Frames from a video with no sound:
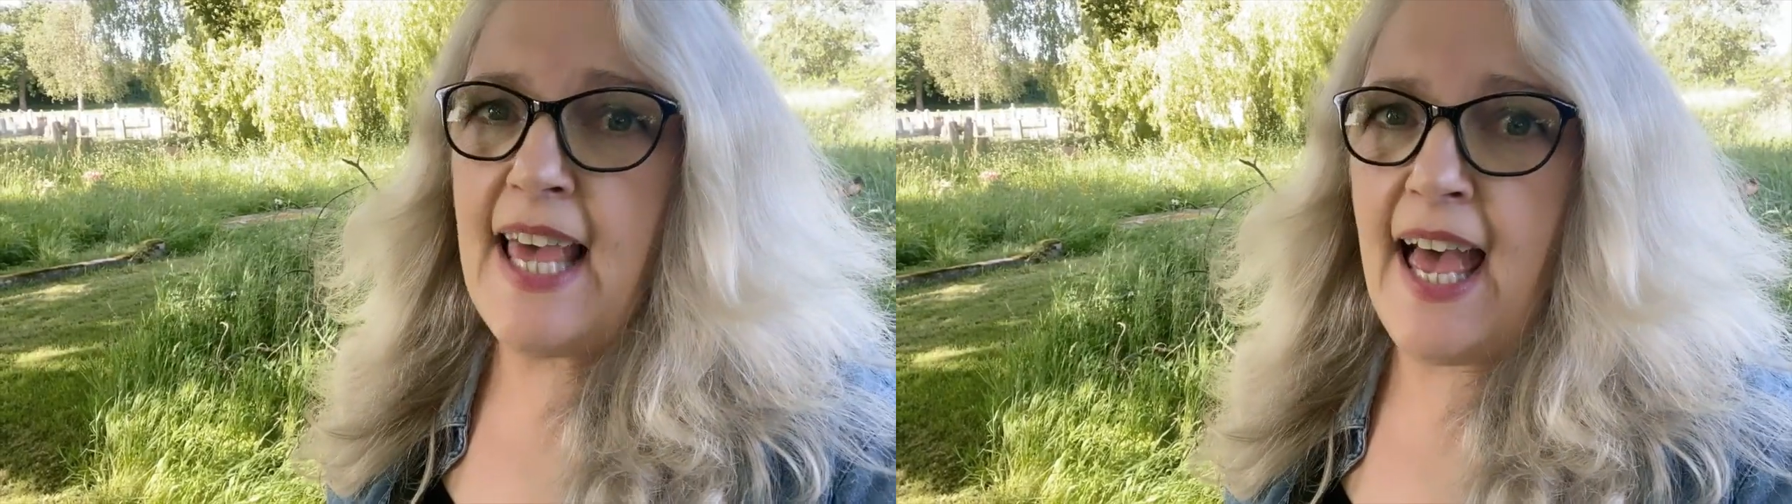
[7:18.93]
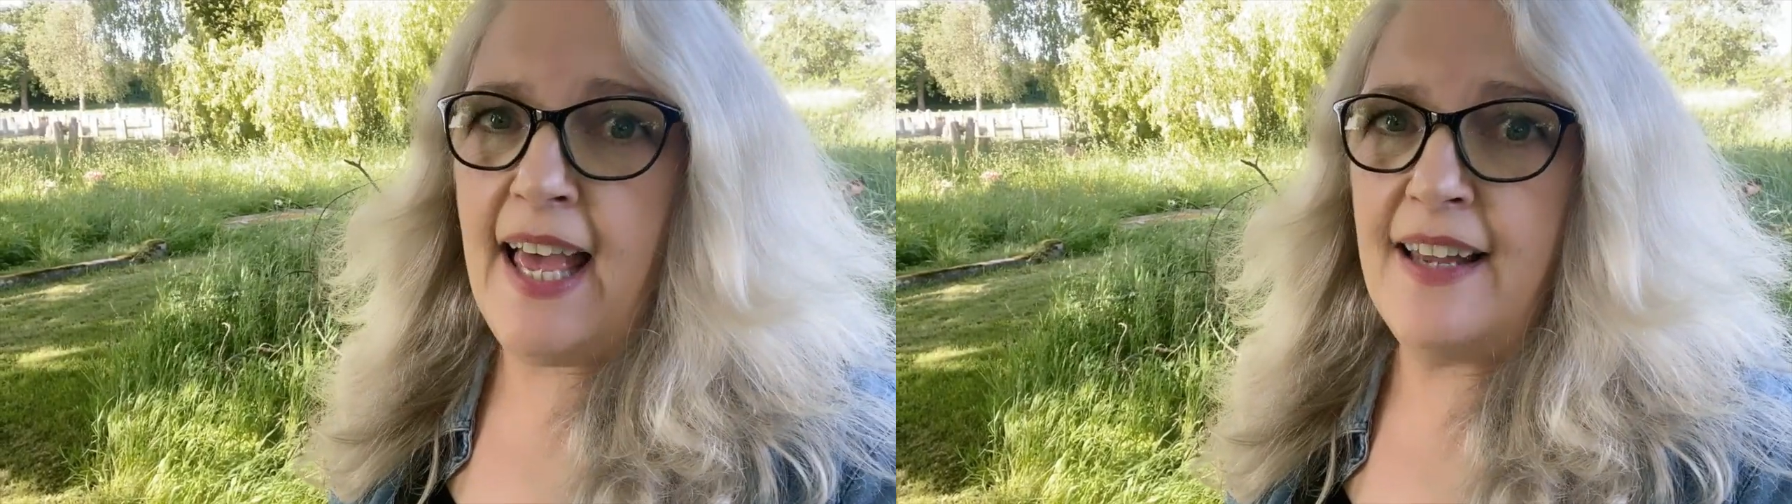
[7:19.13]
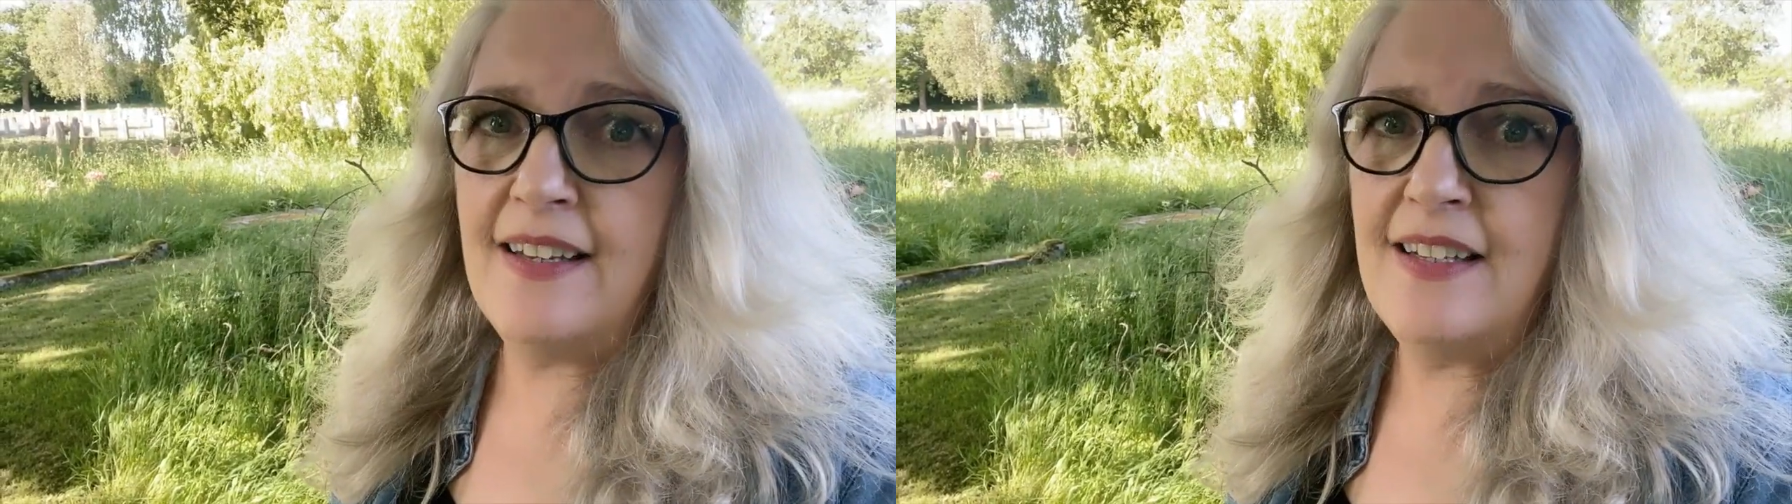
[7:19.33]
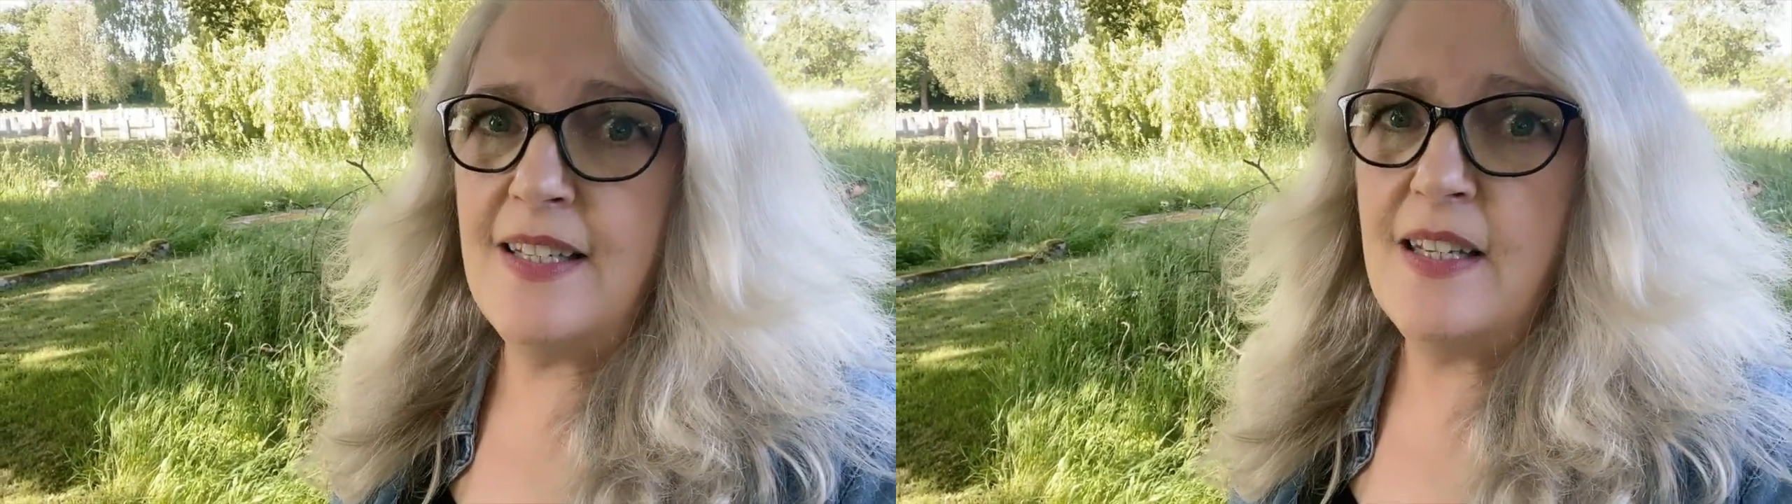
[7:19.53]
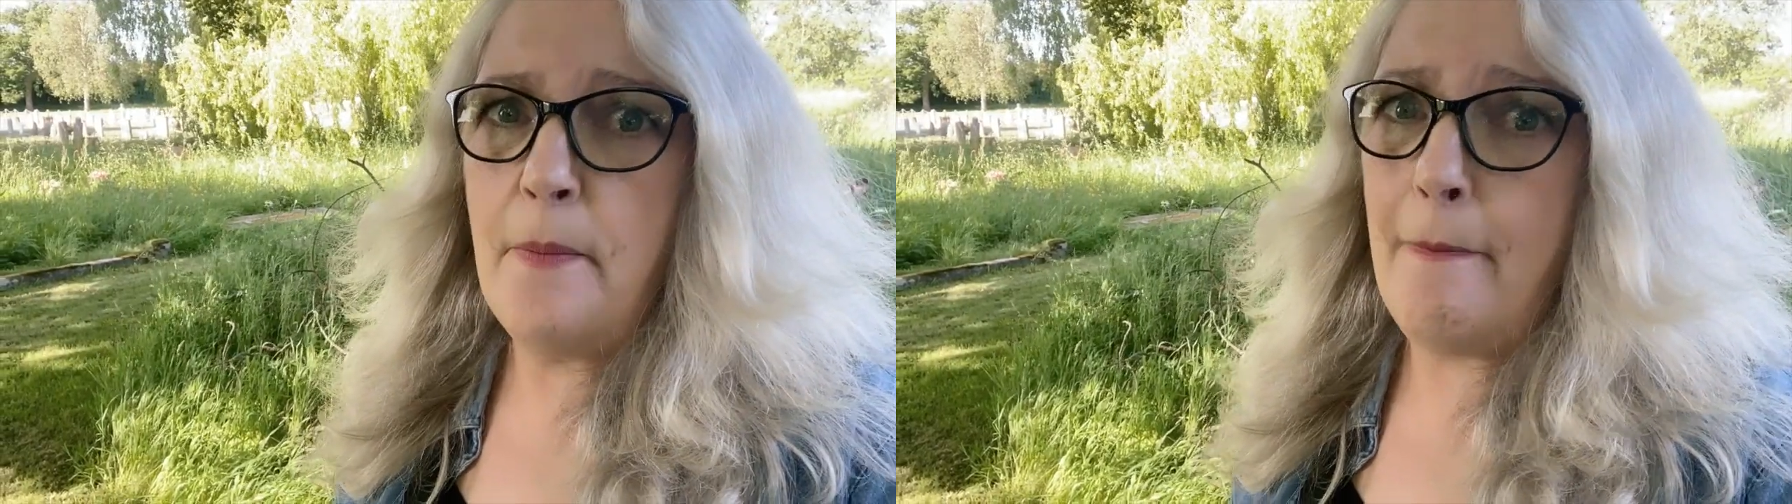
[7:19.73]

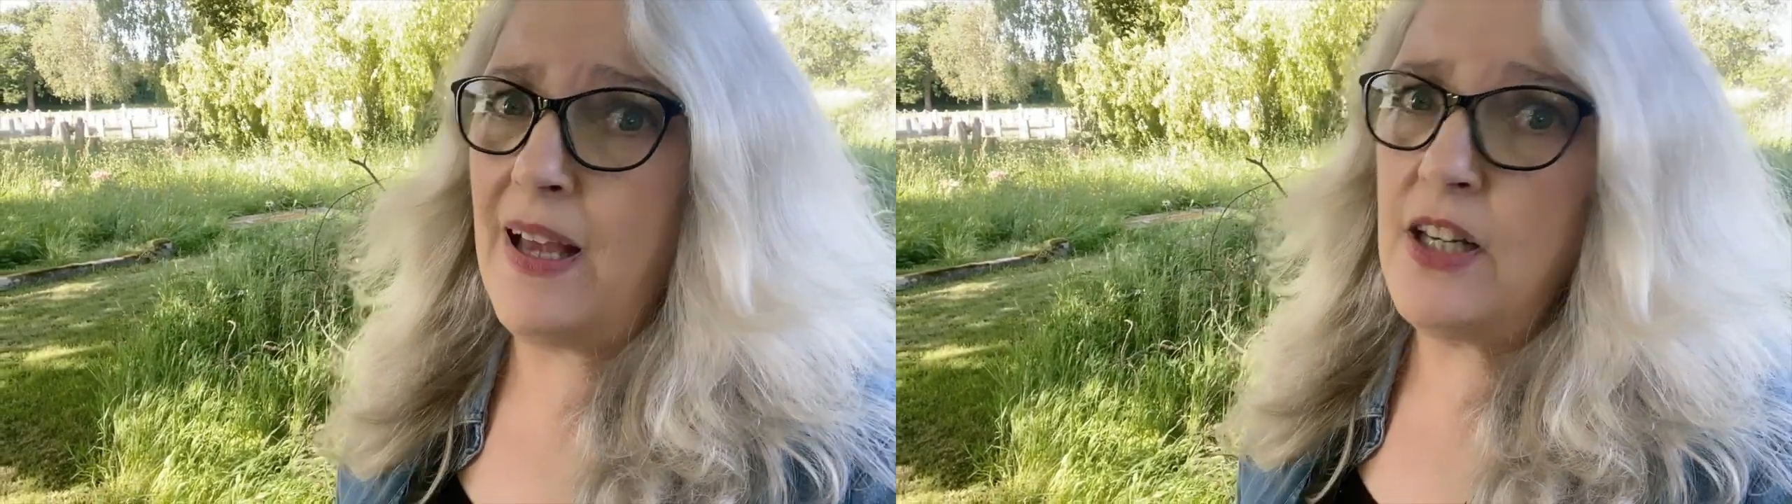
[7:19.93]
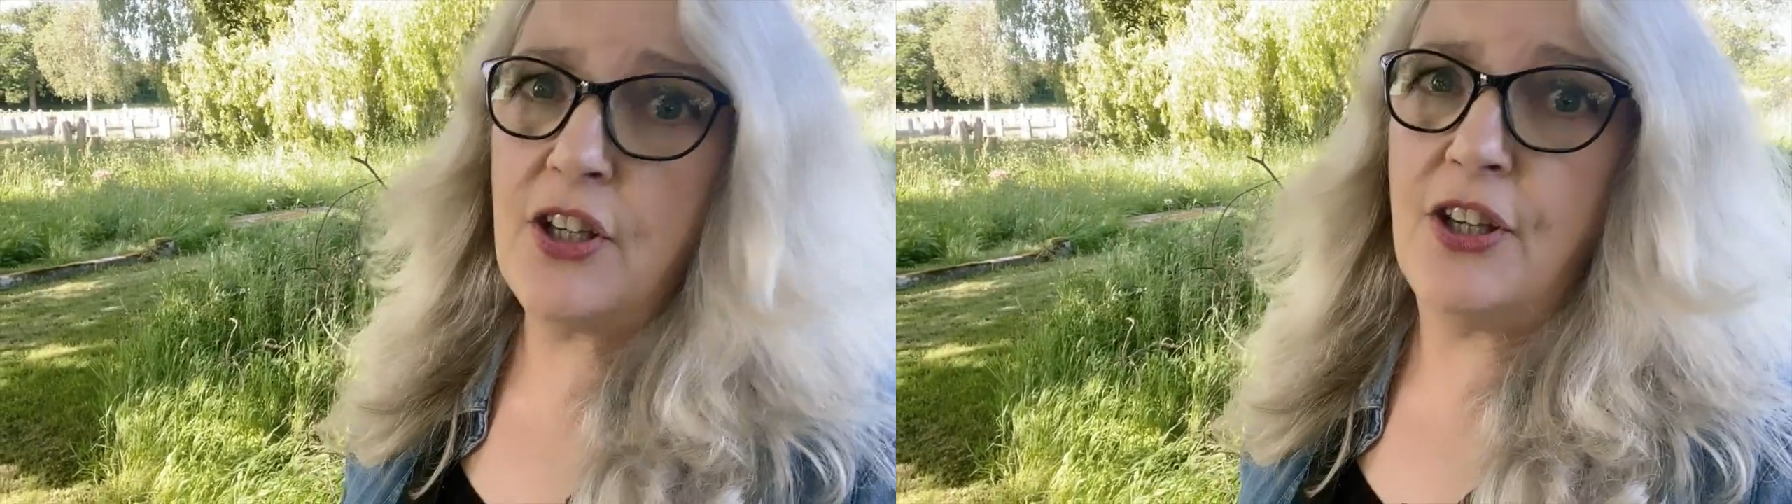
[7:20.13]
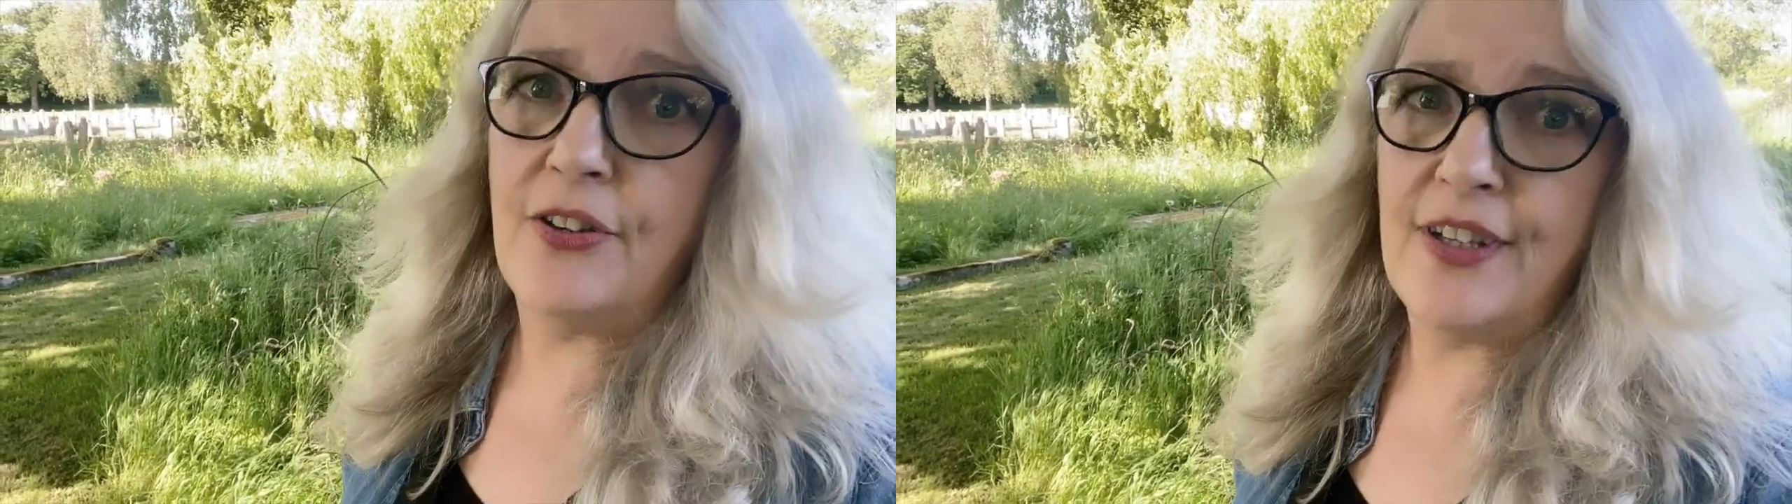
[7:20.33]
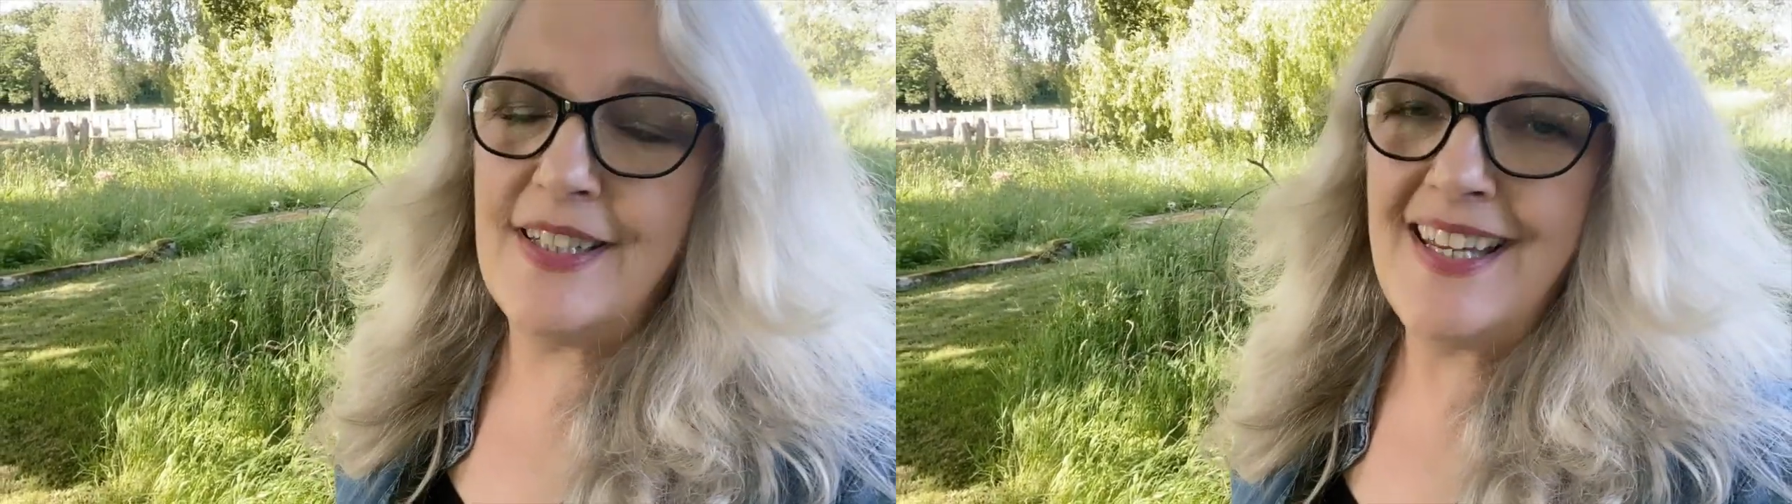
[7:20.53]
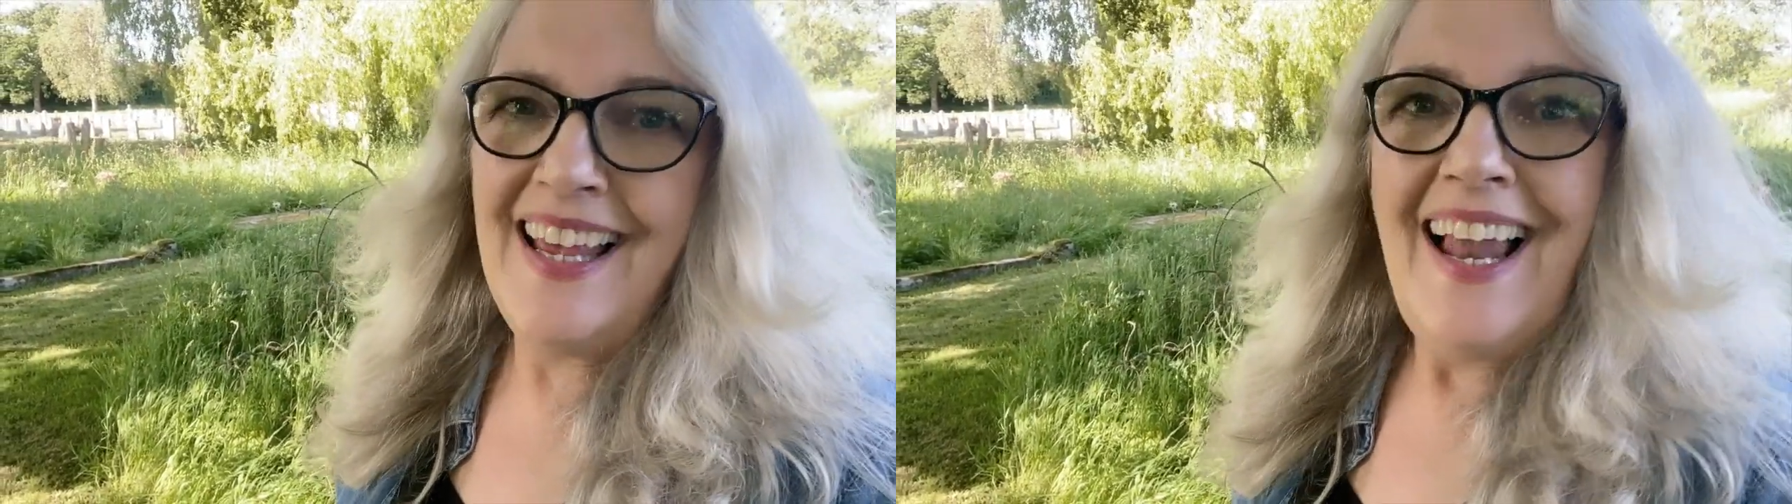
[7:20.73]
and manicured?